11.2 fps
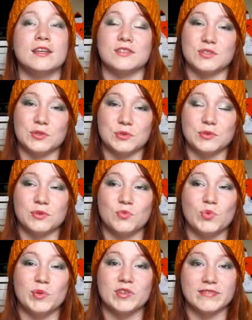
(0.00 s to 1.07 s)
So
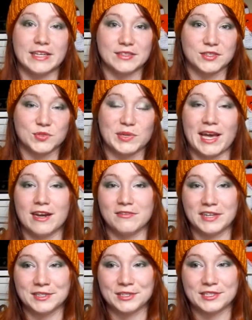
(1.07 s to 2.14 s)
we were vendors. We had a
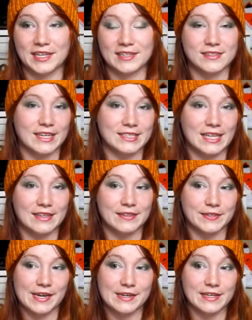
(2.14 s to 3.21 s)
vendor tent. I sat
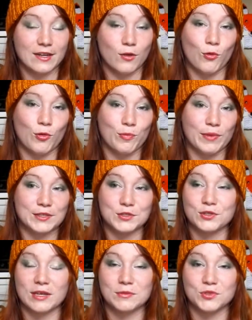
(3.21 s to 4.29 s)
there and I knit a whole
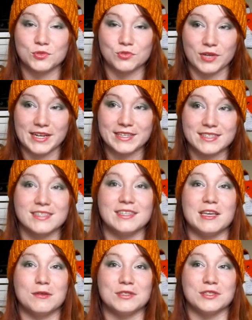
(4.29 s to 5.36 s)
bunch, so that was great.
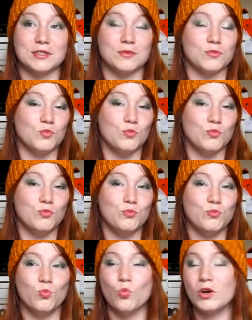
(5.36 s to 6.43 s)
It was a
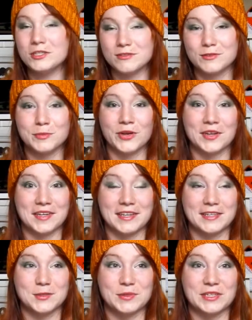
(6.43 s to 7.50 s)
wonderful bonding
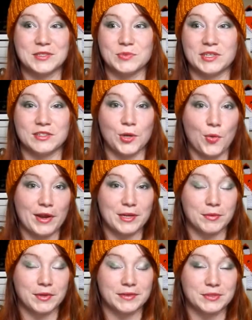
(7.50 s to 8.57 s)
experience. We had no
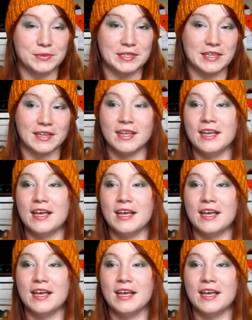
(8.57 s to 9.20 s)
idea what we were doing.